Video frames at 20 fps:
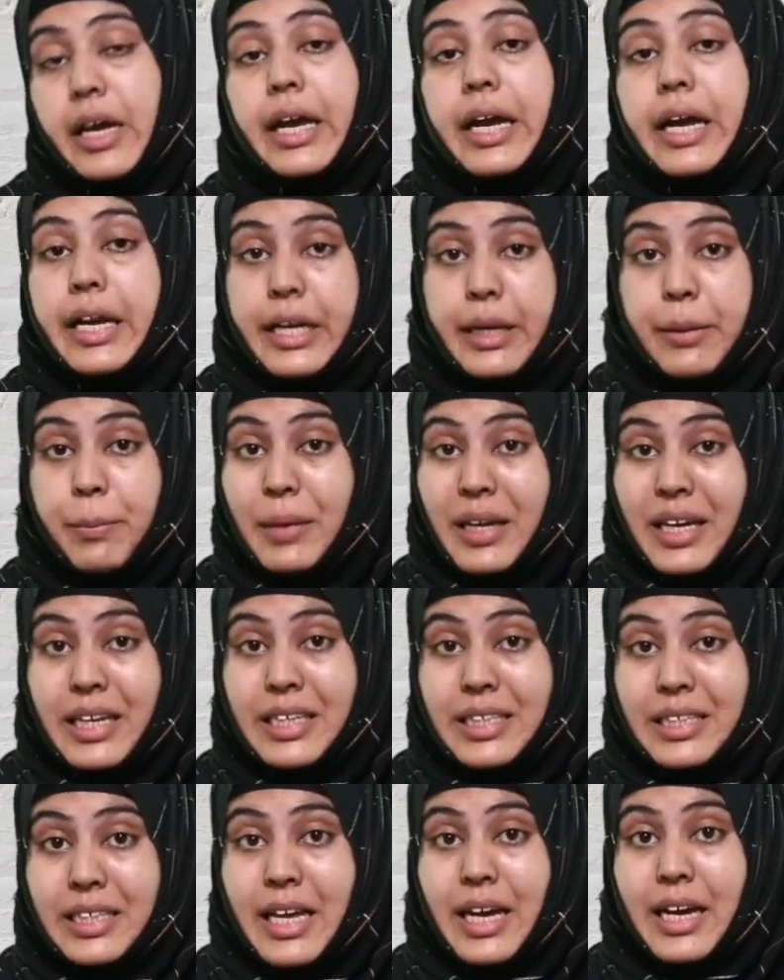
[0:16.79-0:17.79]
it
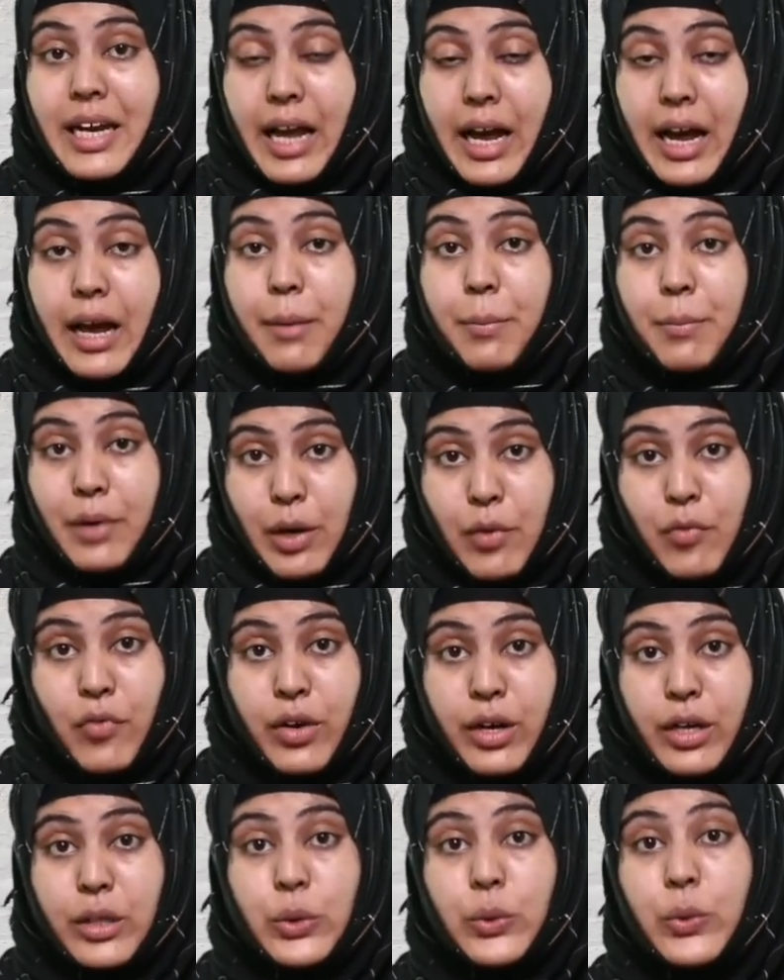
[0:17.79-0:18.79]
means that I am
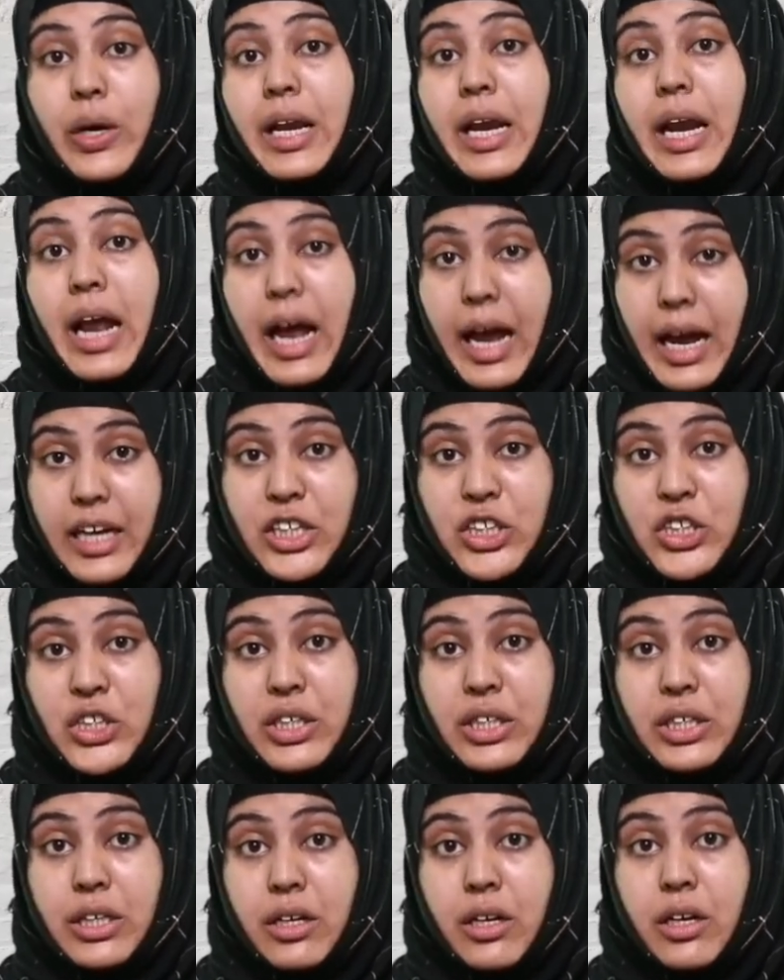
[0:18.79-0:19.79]
referring to an
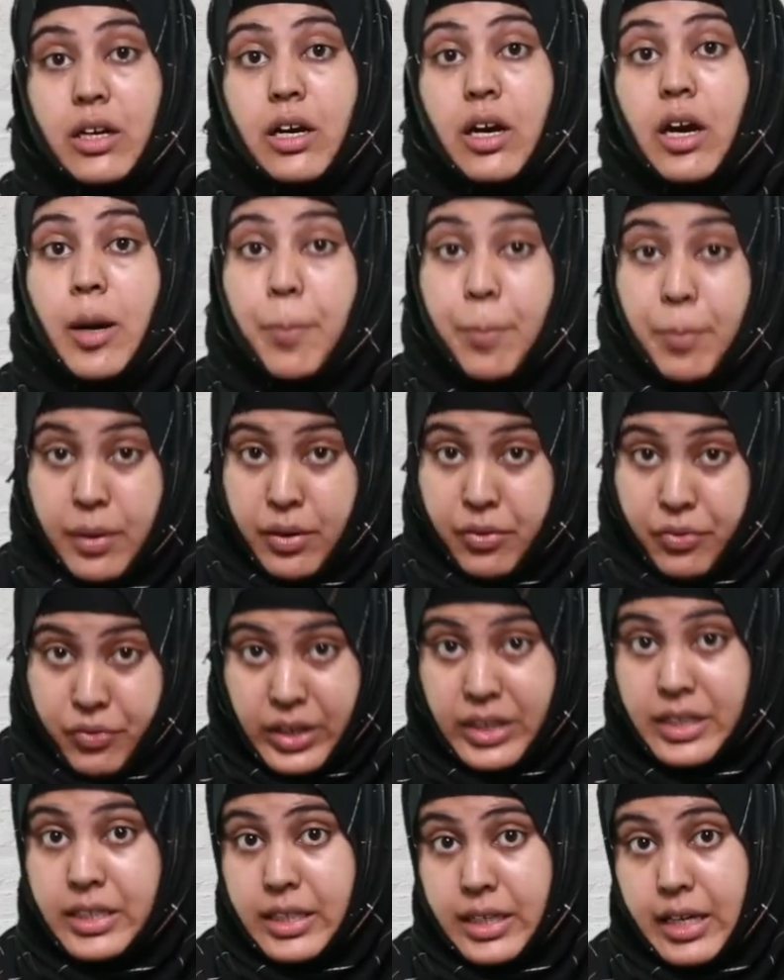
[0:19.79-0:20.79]
action, a
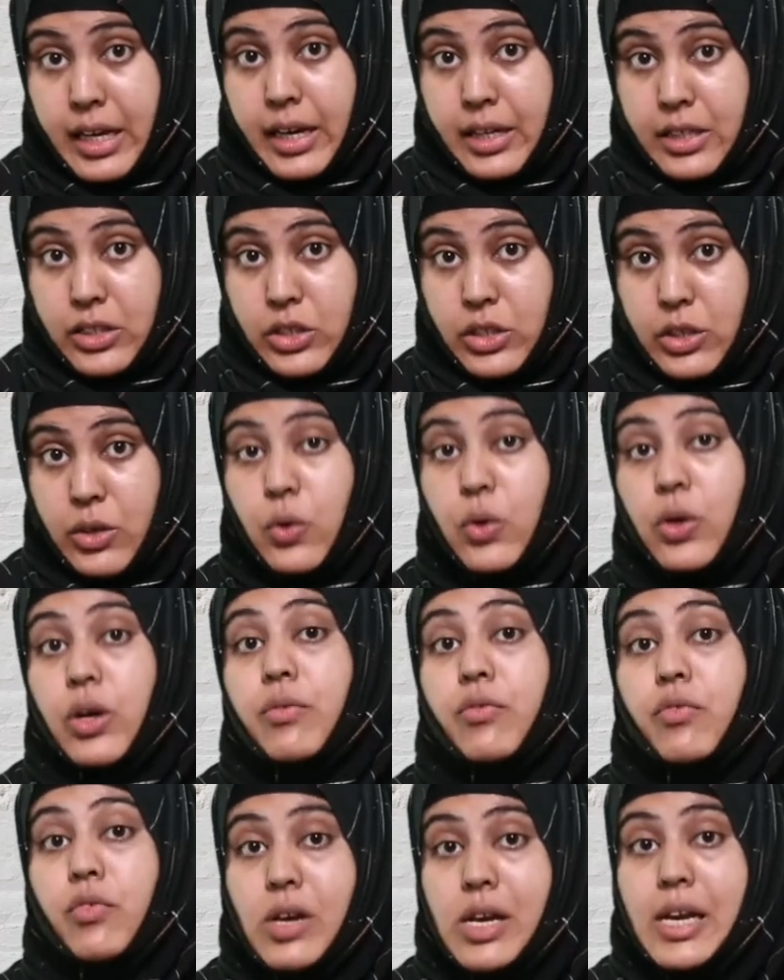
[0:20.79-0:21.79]
perfected action or
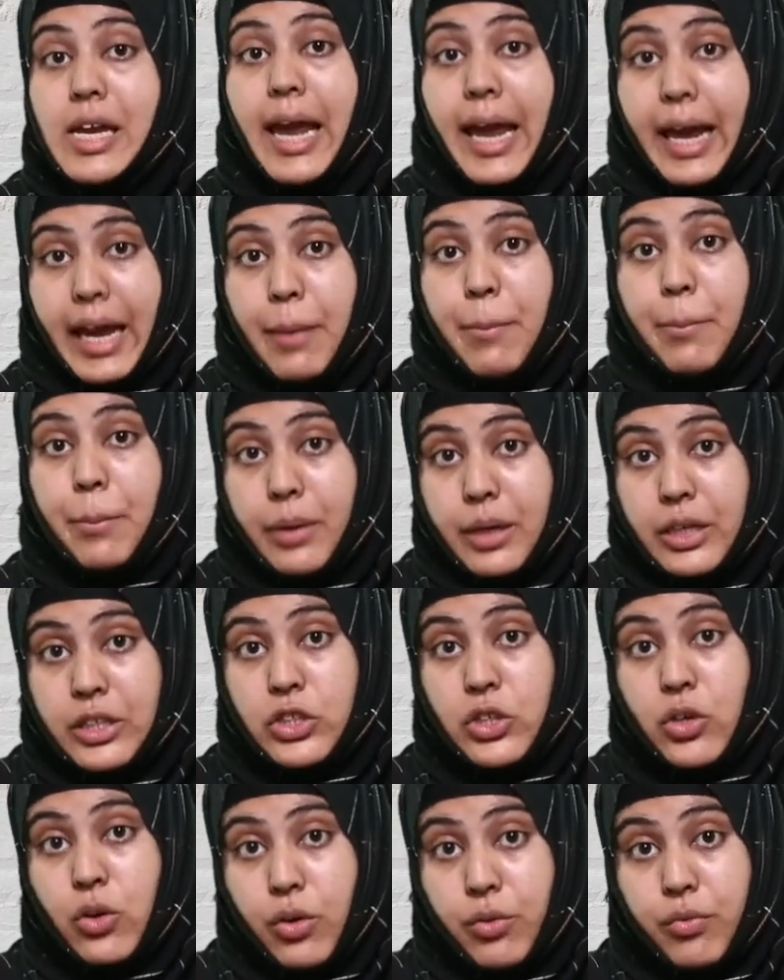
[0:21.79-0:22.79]
a fully accomplished
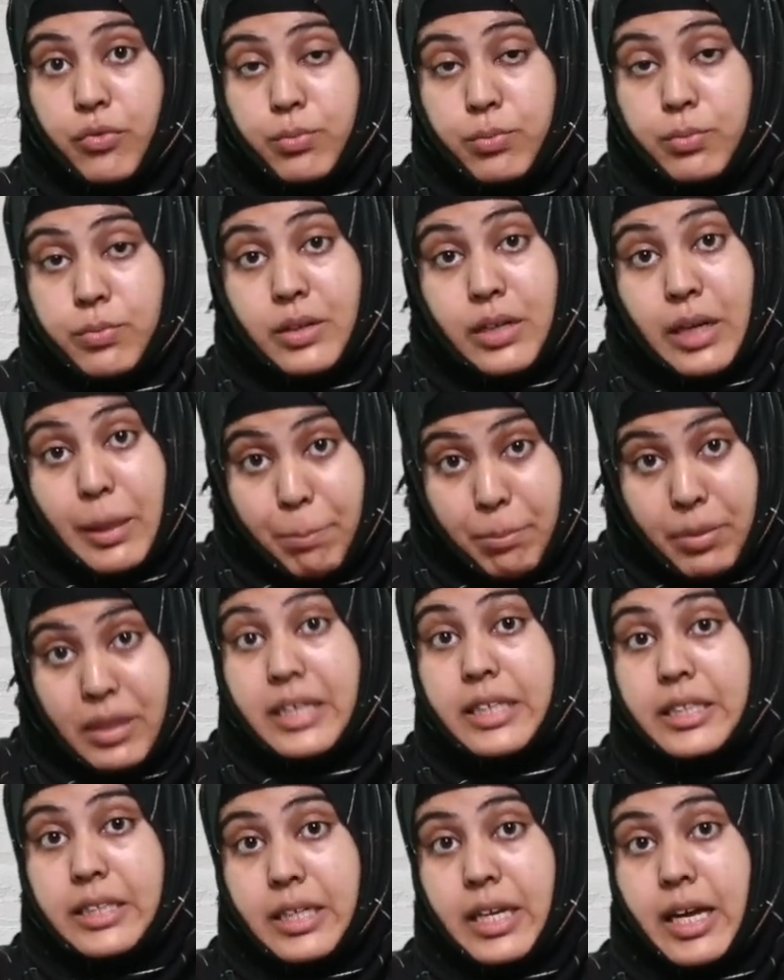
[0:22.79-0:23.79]
or
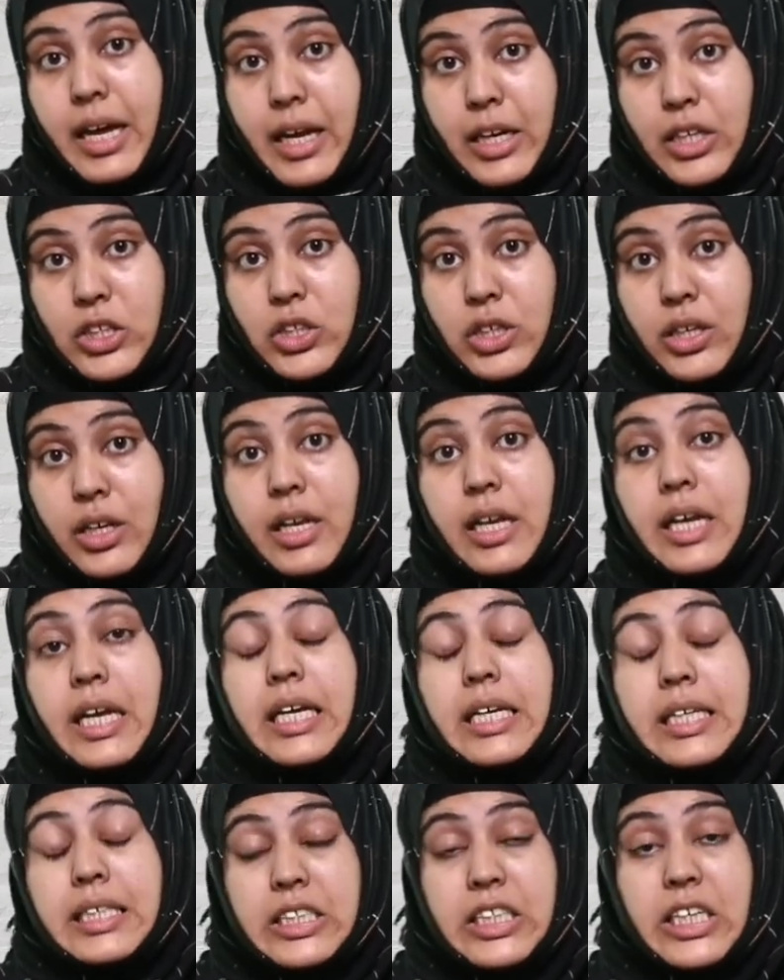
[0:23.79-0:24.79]
completed action
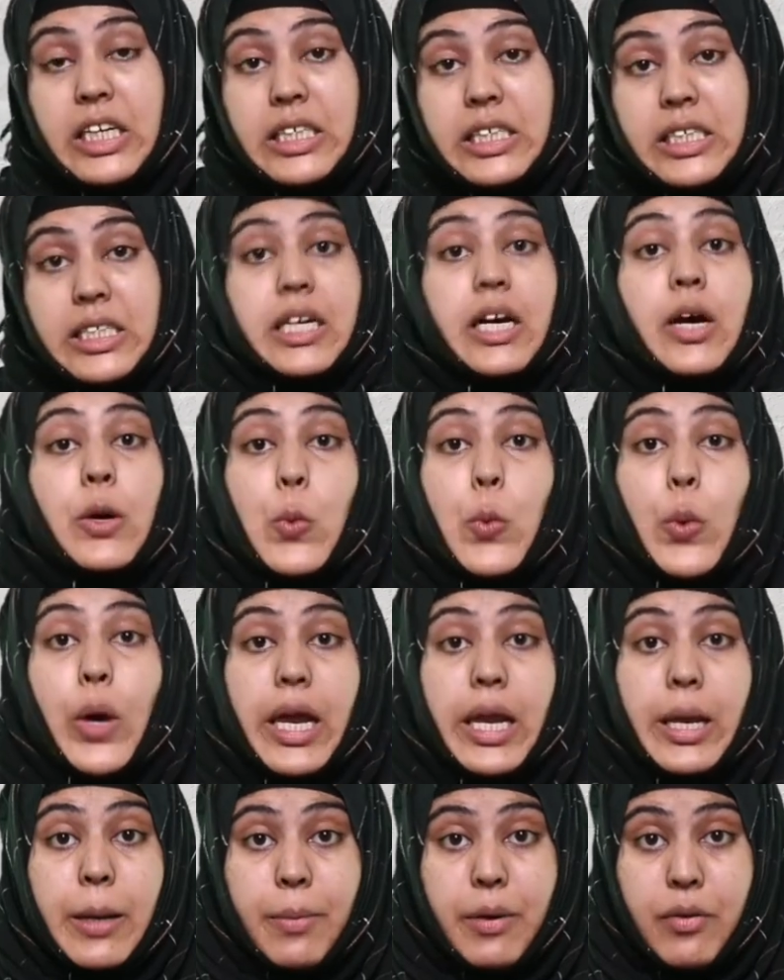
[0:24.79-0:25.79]
just a
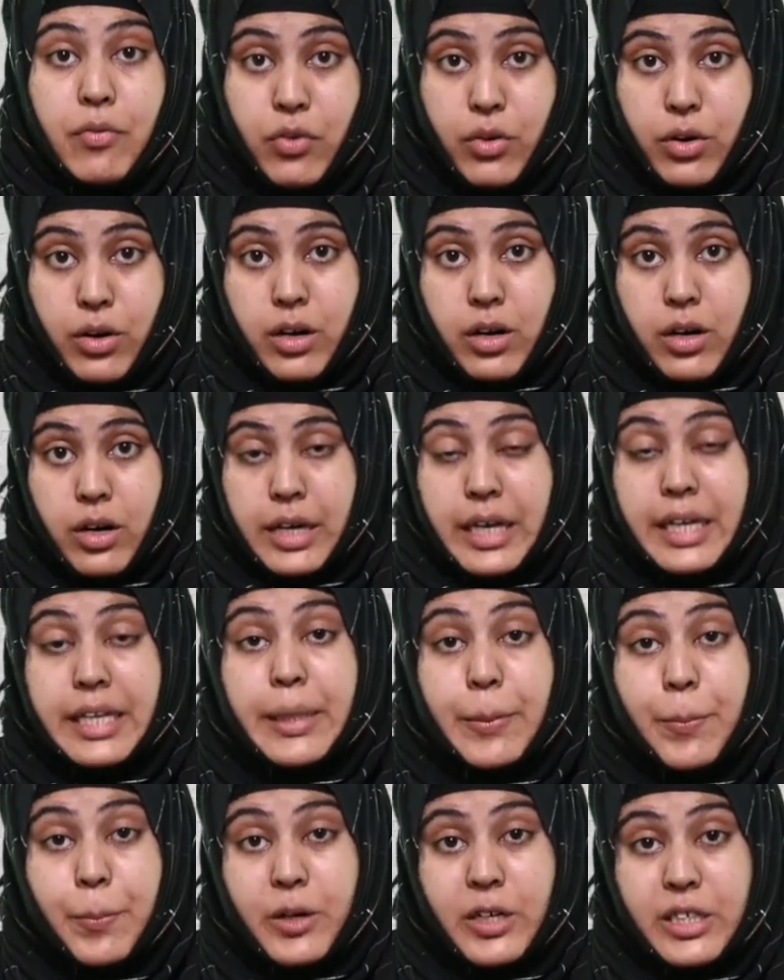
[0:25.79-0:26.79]
while before in the
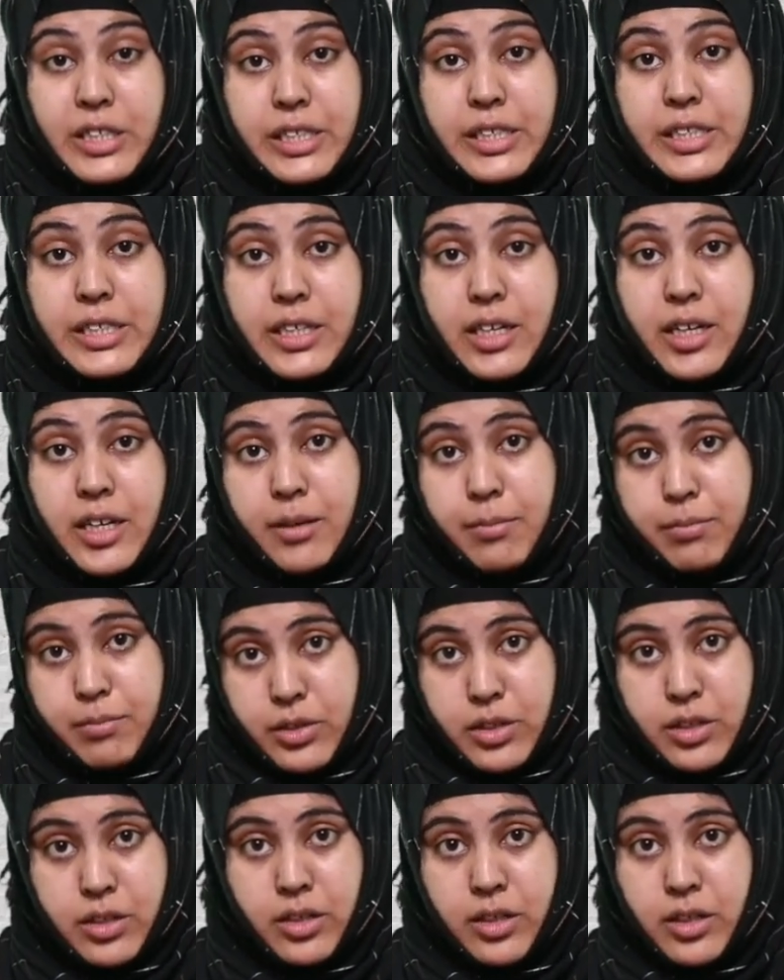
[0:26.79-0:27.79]
present
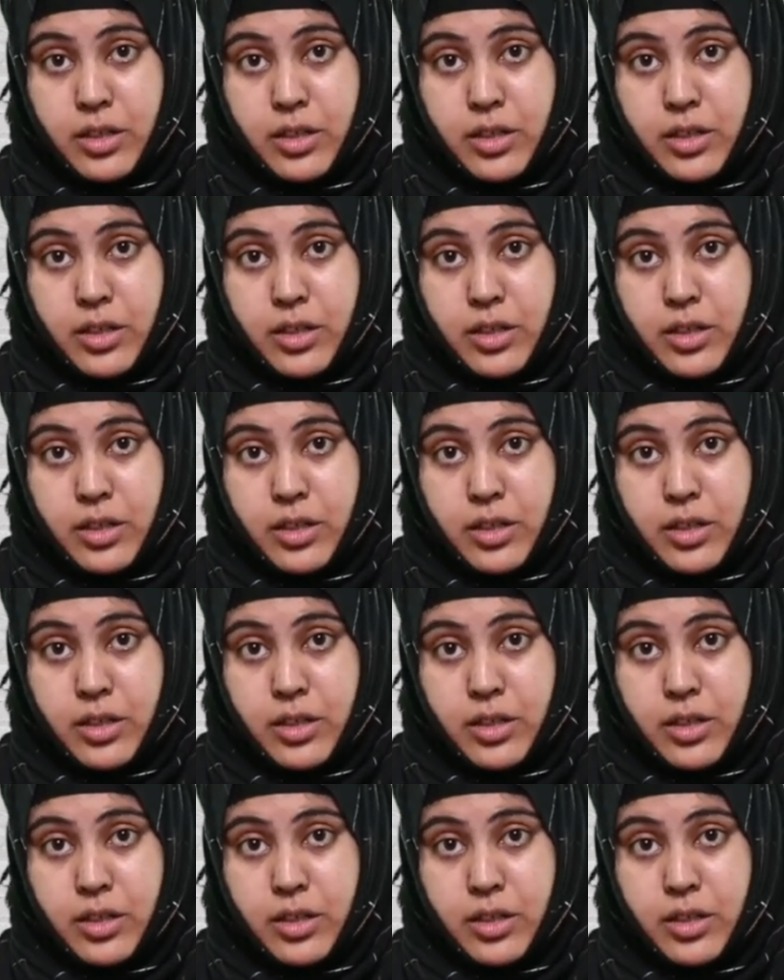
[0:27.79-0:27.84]
times.